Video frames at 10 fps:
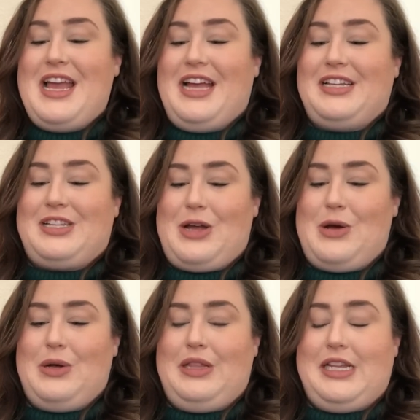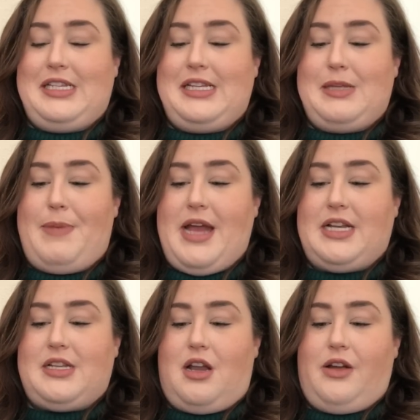And so this is a
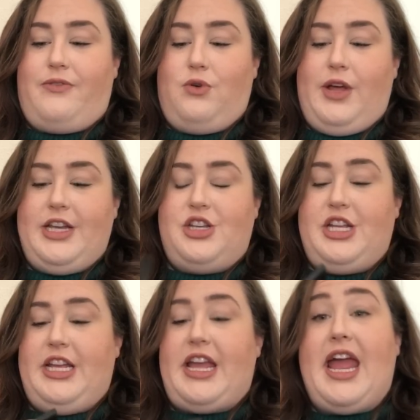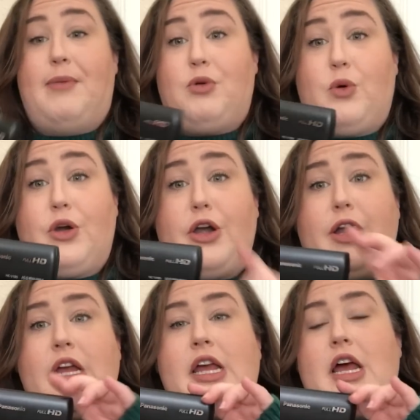Panasonic Full HD
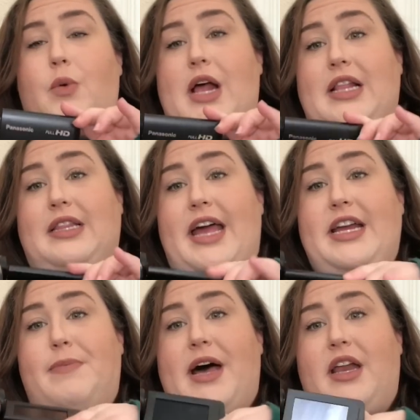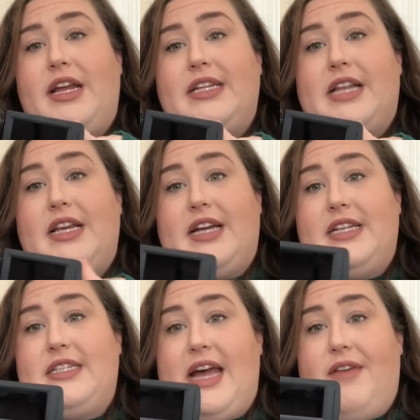camcorder. What I like about it is that it
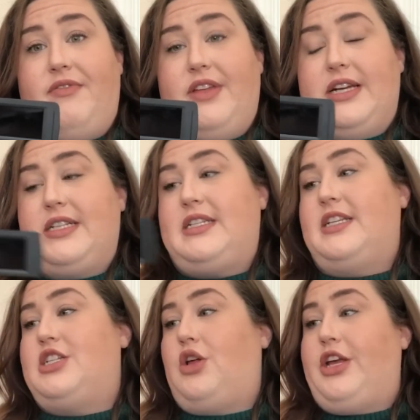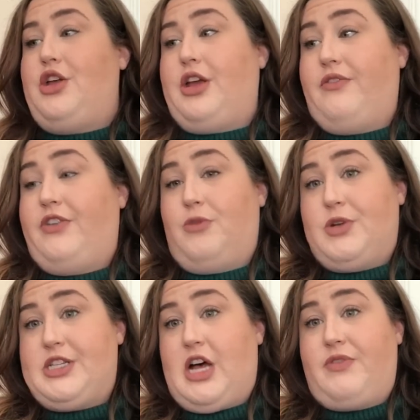does have this. And so, like, you can film
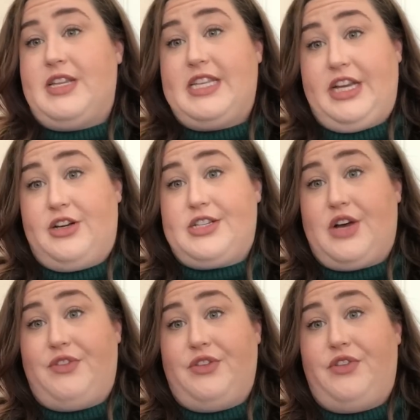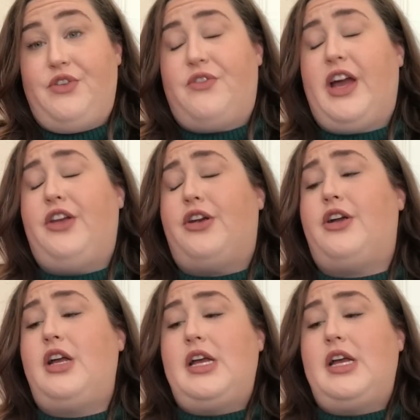yourself and see yourself in the viewfinder,